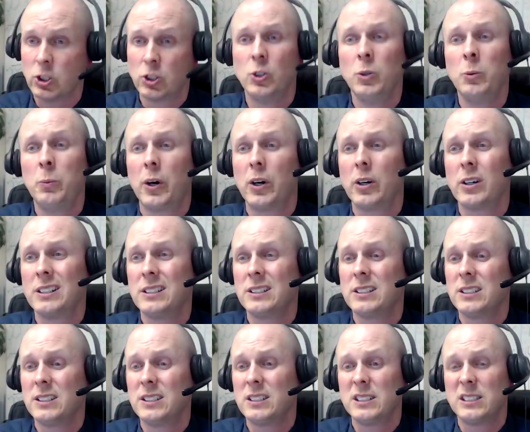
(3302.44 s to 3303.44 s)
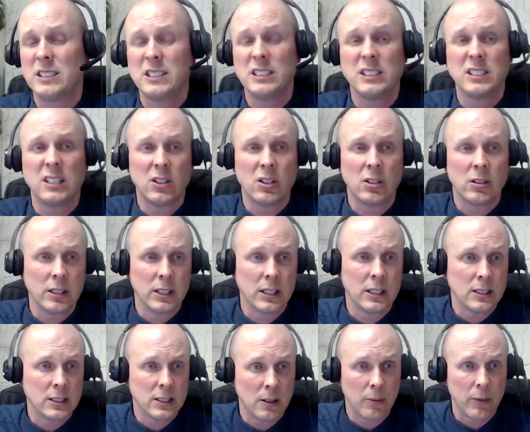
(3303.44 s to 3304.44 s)
true Parkinson's disease that turned
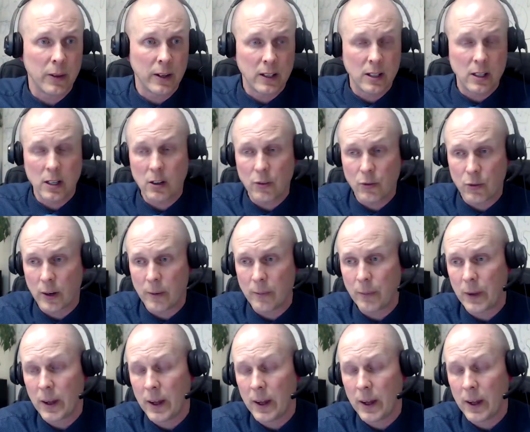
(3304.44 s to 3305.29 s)
into something different.